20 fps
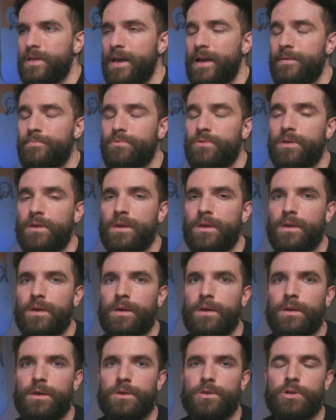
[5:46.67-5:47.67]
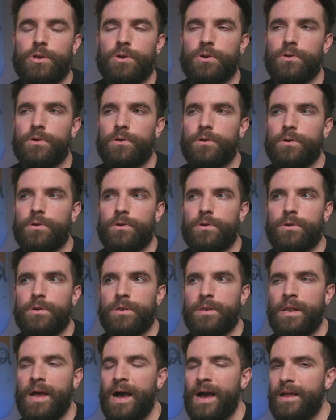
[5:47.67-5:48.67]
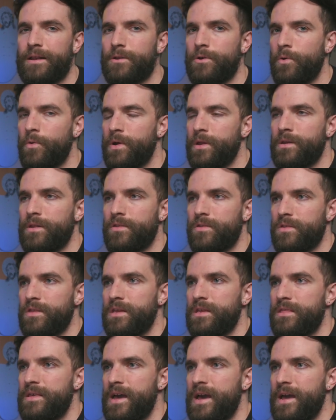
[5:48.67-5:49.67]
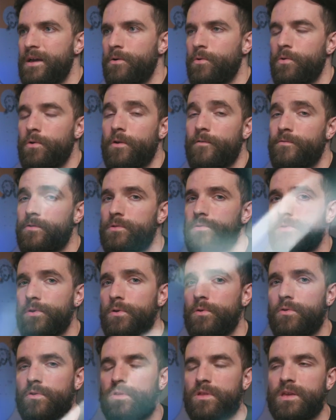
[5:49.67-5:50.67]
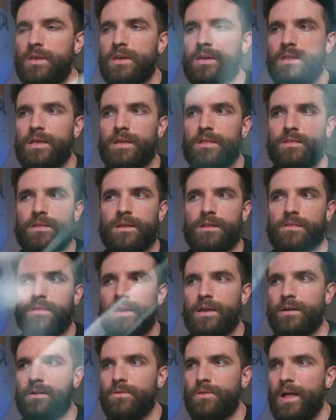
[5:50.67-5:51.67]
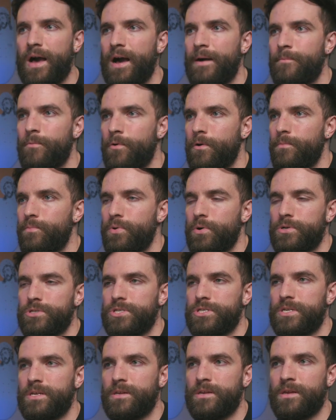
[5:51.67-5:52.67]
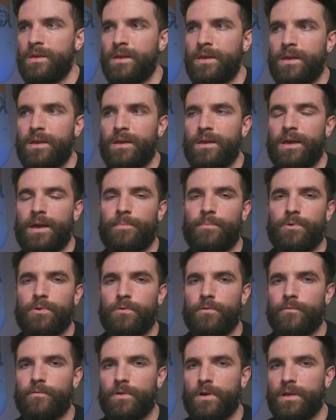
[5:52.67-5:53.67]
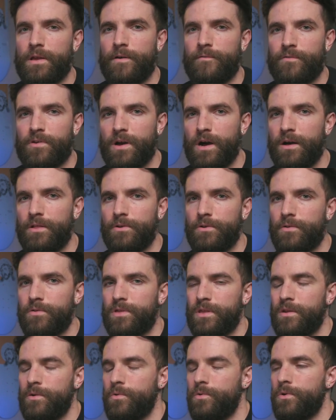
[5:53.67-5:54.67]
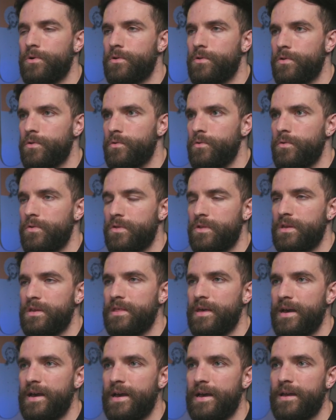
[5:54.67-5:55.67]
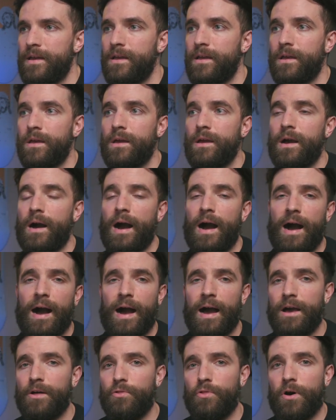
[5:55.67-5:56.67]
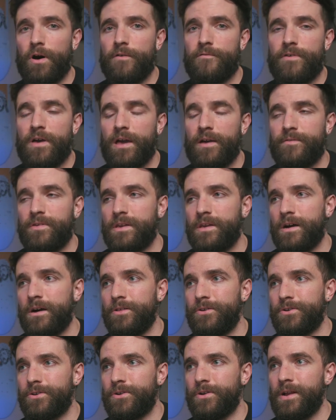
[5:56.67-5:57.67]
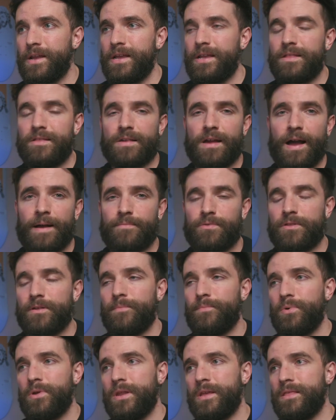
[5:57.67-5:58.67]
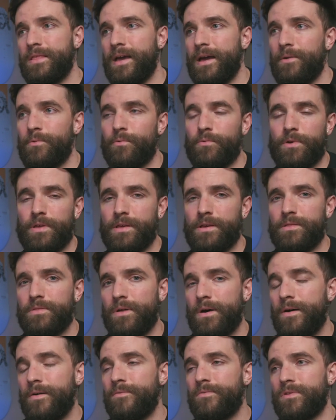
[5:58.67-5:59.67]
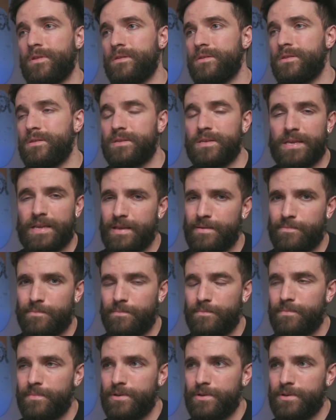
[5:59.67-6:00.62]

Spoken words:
depth, you're not going to see that, or if you do see it, it's going to take a lot more pushing and maneuvering of colors in order to see that. I love heavy color grades. I'm somebody that really loves a deep,